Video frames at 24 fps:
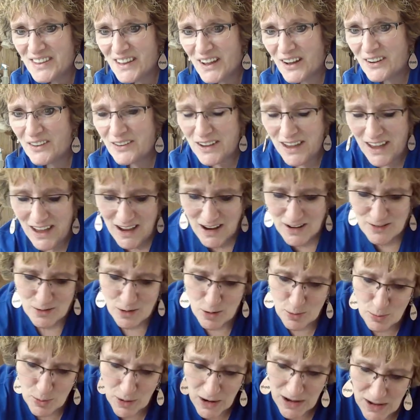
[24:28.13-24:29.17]
okay,
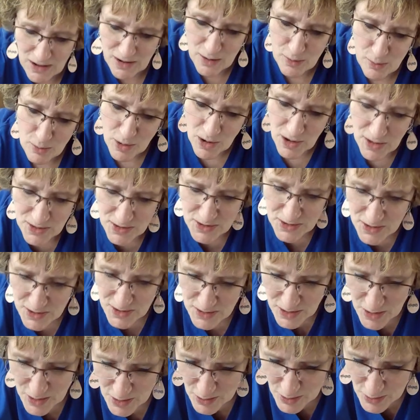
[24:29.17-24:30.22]
Rowena wants to
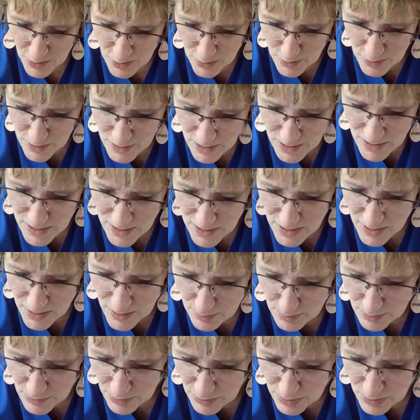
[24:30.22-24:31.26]
know
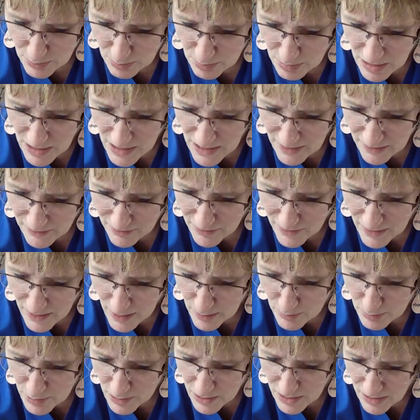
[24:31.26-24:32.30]
about the black
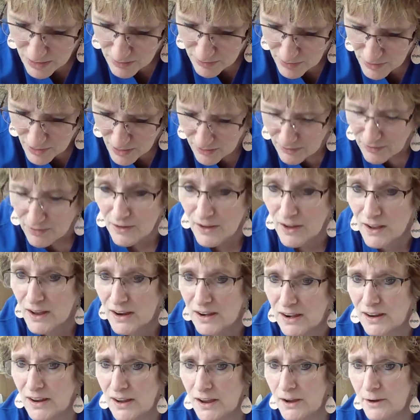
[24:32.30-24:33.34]
fabric if I
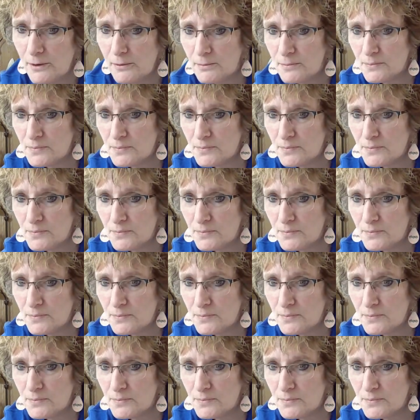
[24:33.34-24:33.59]
find it.